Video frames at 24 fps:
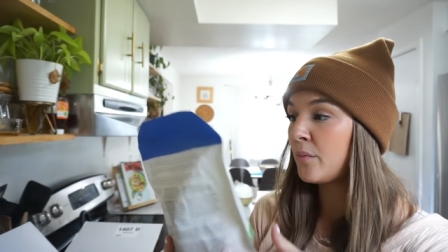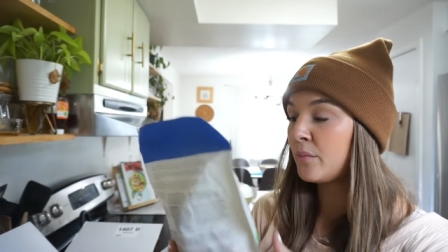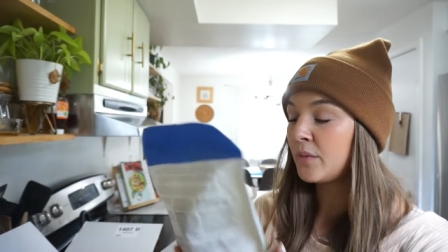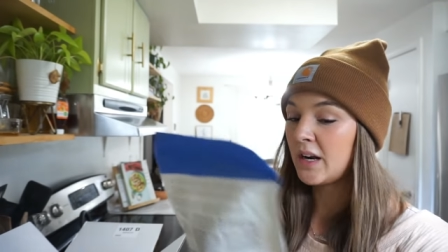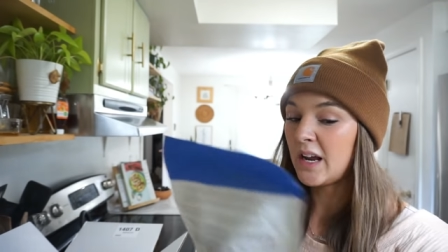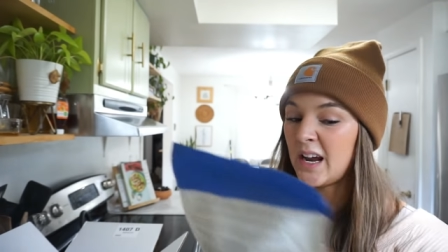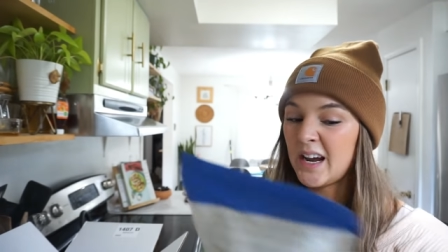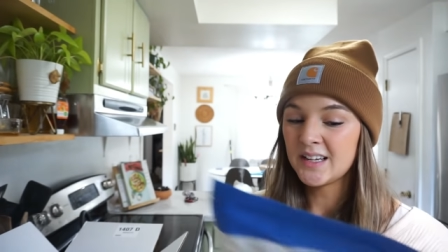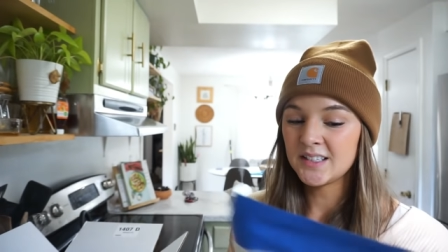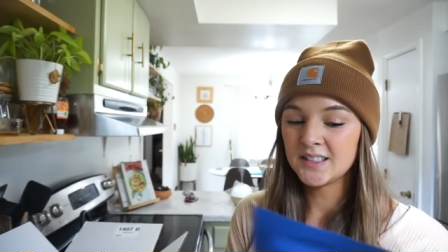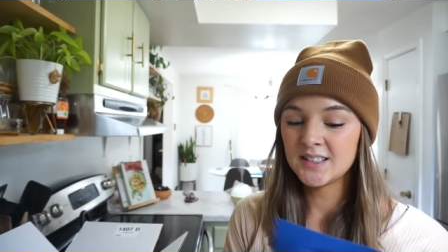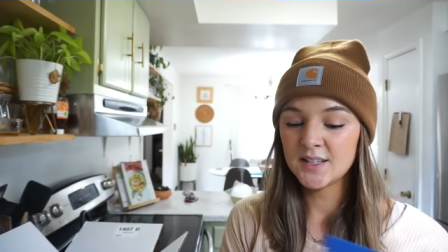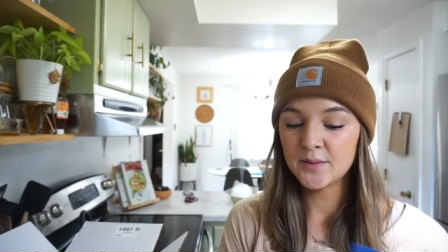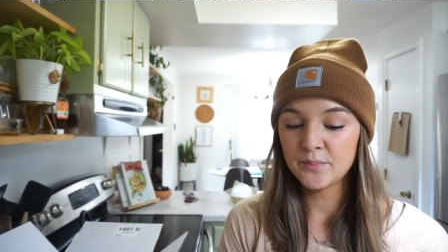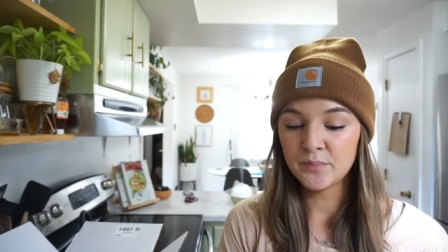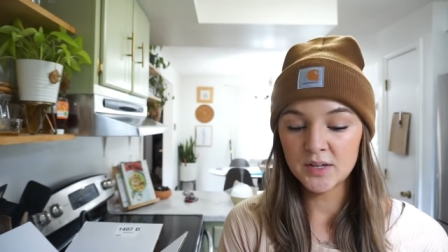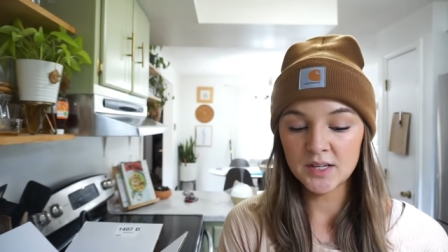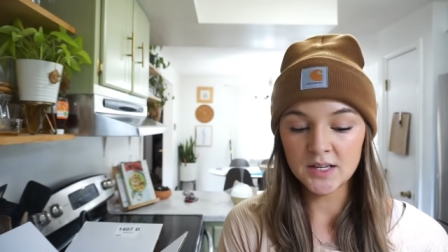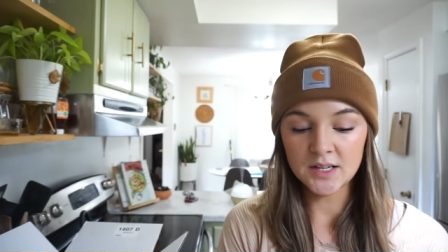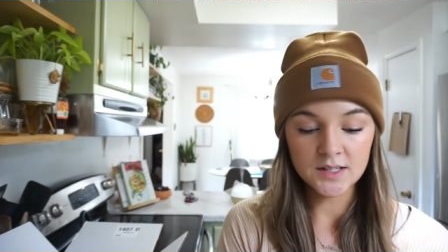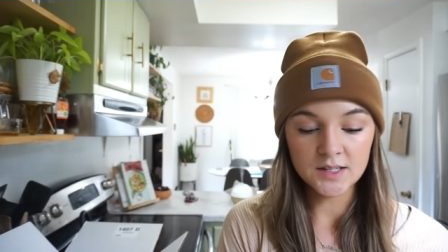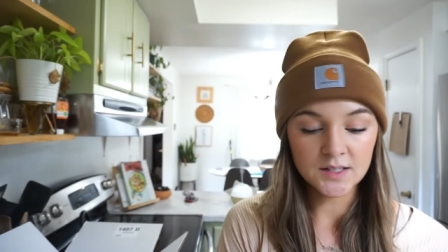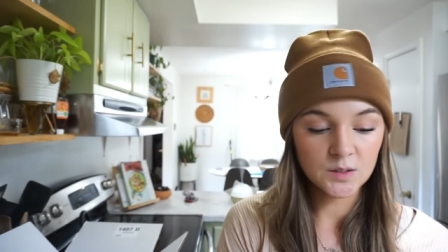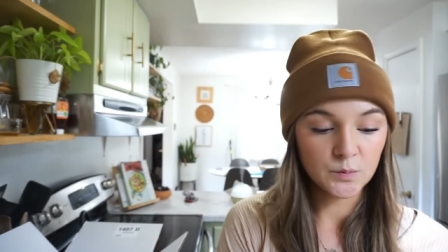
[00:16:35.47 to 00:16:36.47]
but it has the
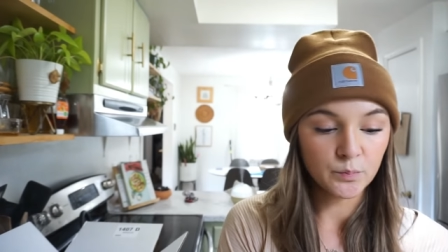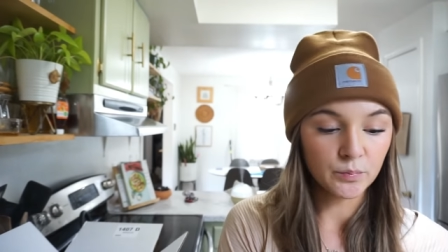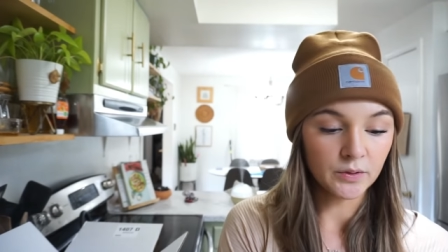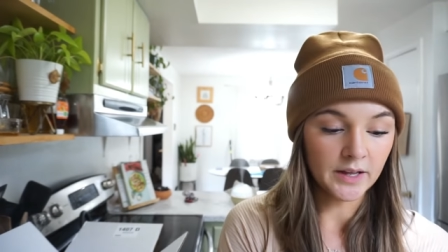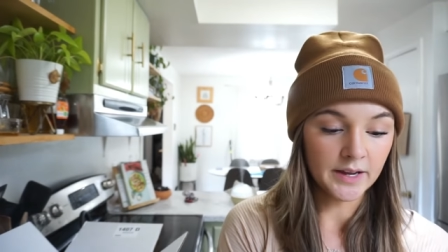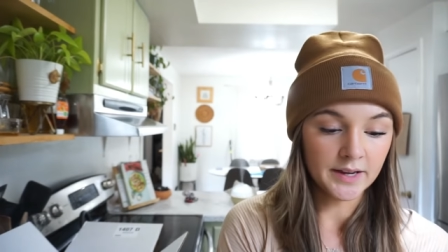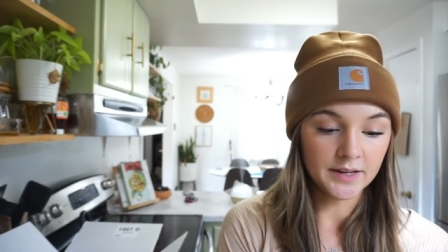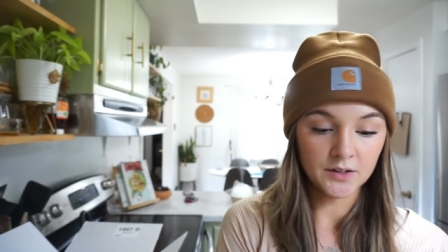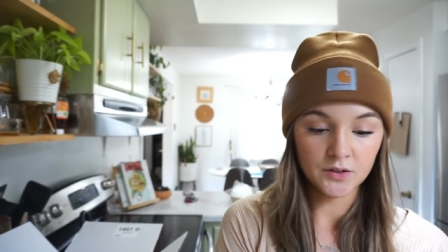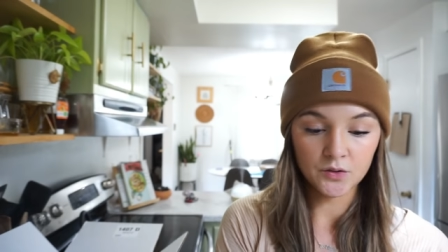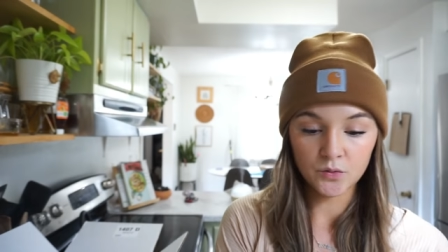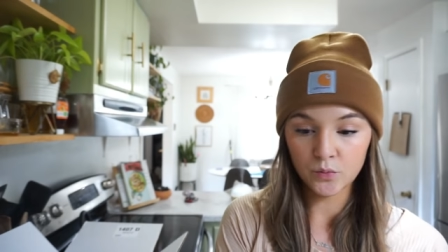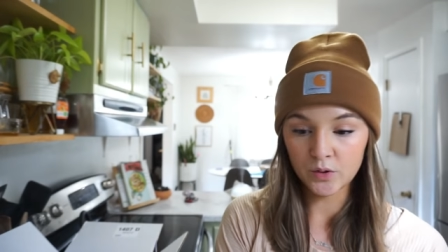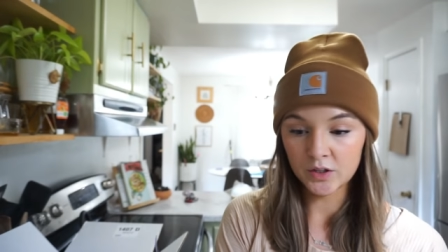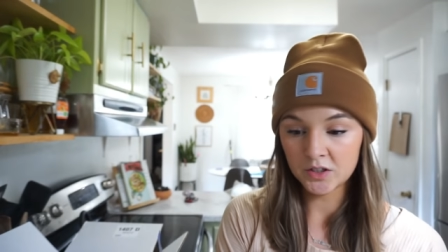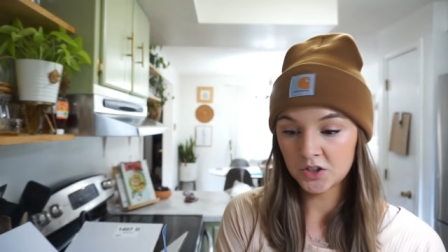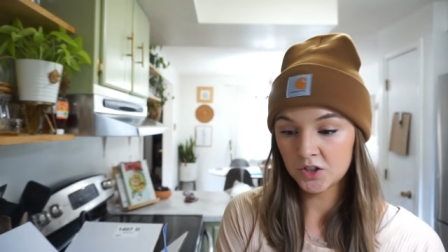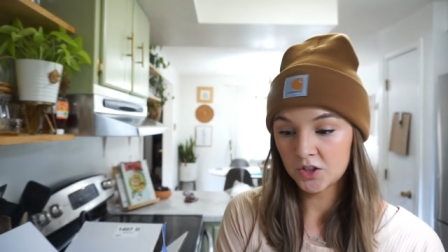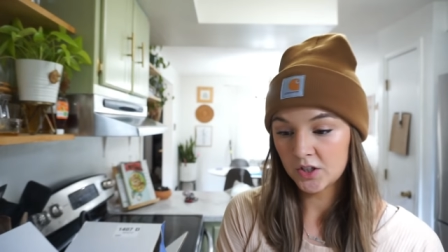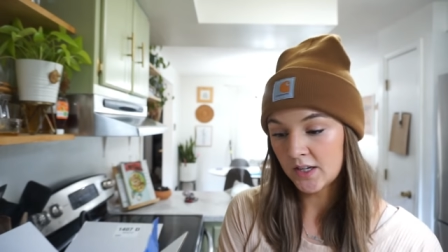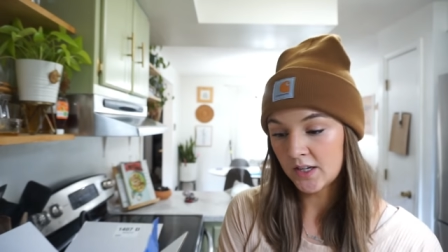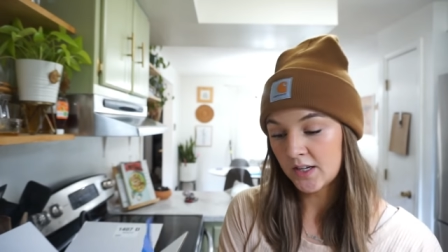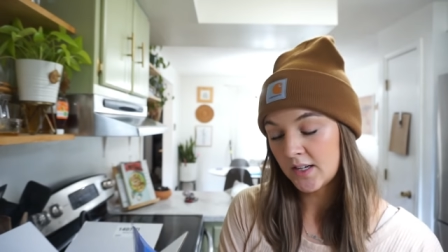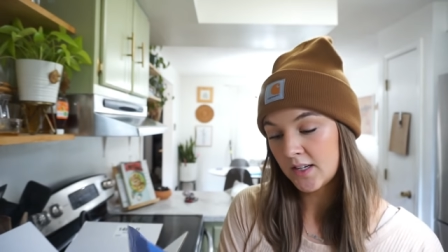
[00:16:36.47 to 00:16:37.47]
Peace blend,
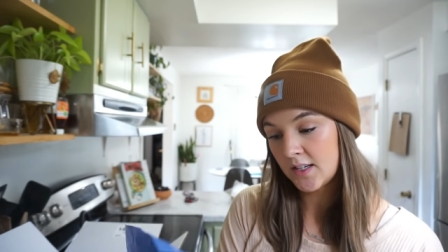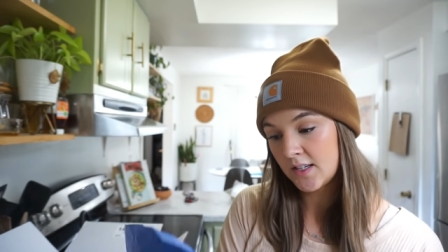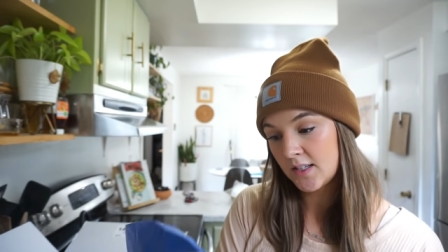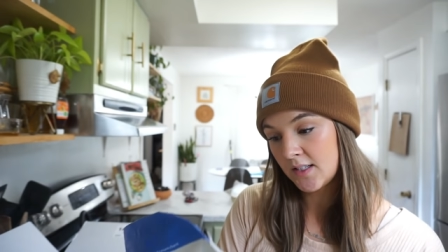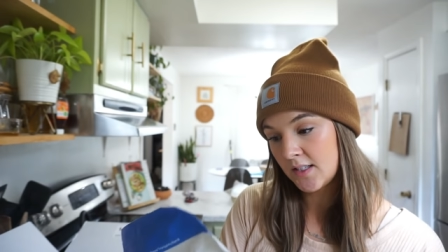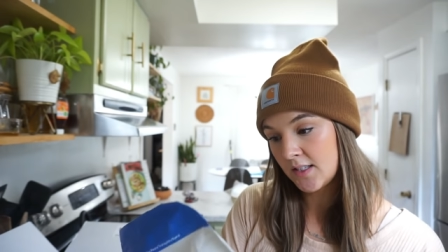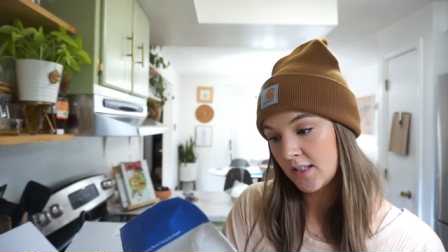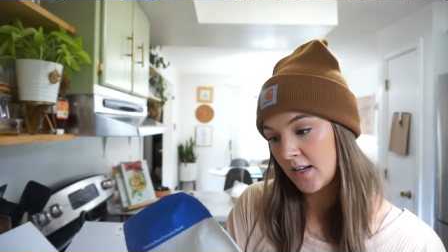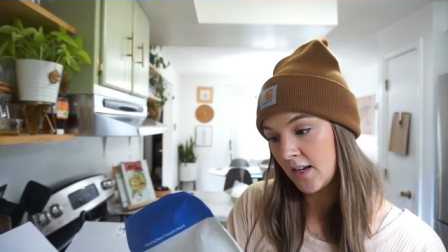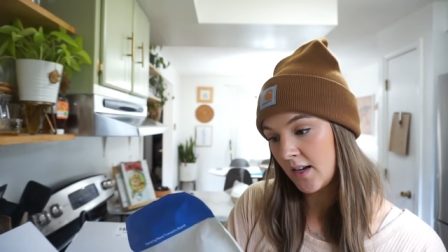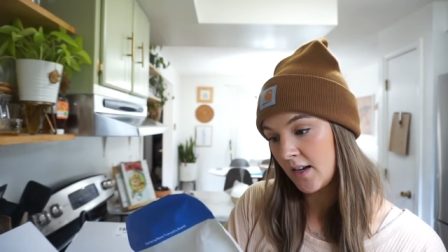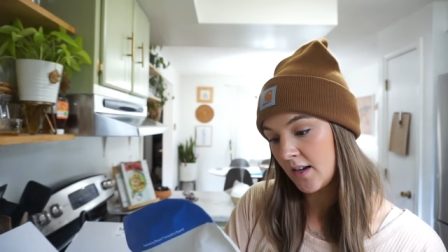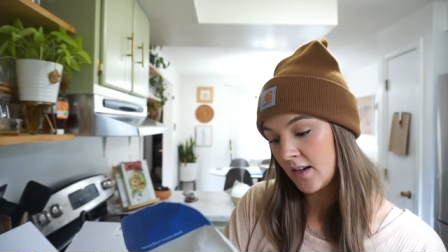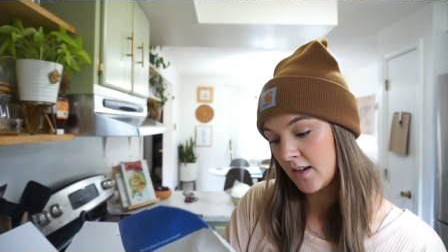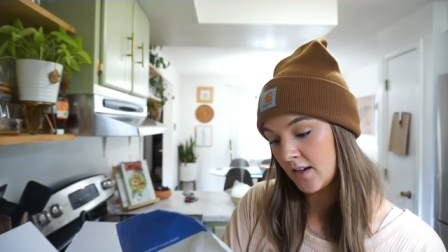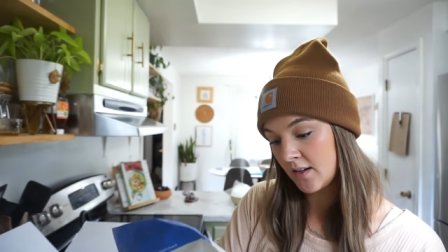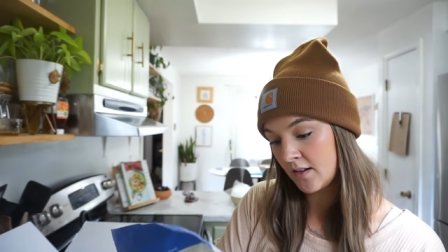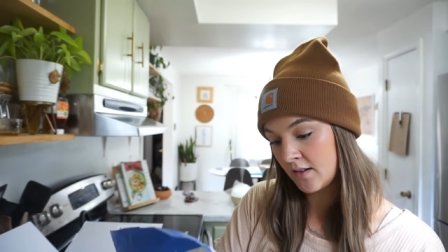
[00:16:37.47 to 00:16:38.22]
which is uh,